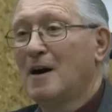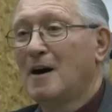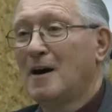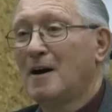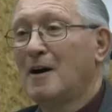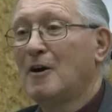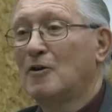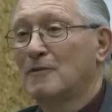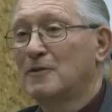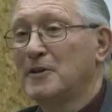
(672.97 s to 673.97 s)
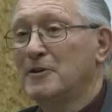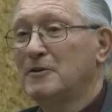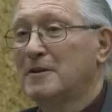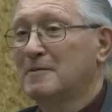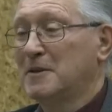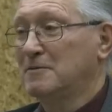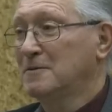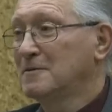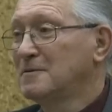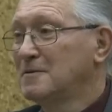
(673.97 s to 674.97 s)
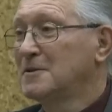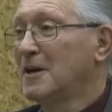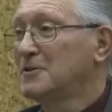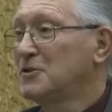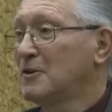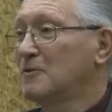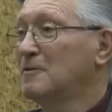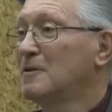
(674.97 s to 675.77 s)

or for you to come up and show.